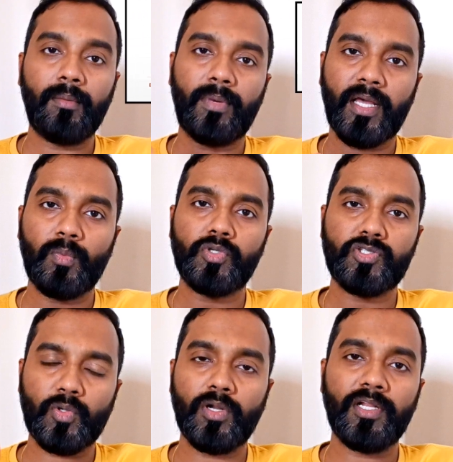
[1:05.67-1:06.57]
but I would
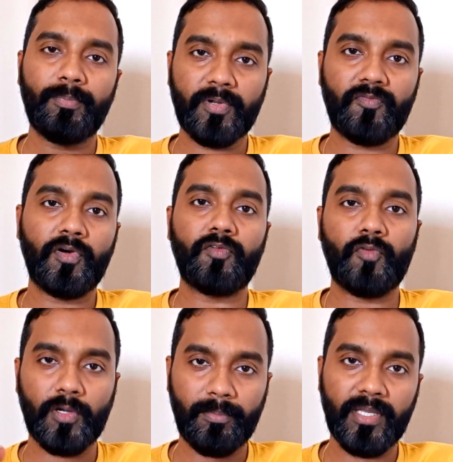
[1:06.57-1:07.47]
strongly prefer
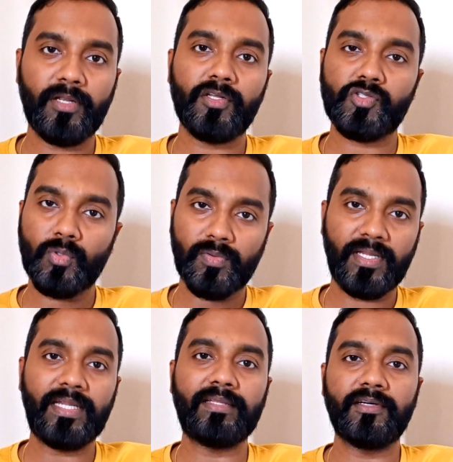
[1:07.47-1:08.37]
for beginners to
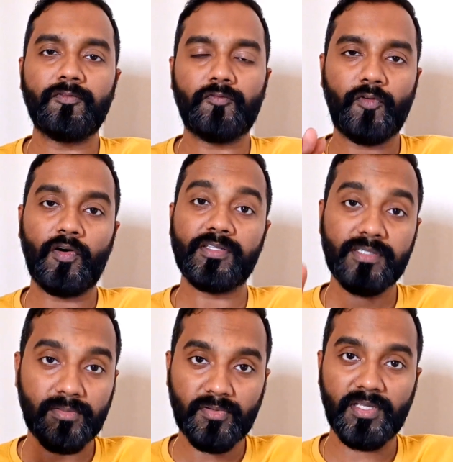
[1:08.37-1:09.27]
read the
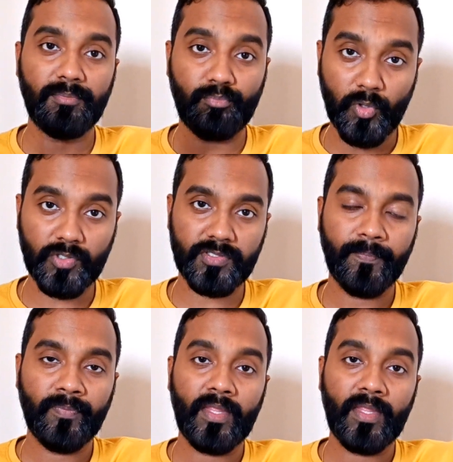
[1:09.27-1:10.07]
first three books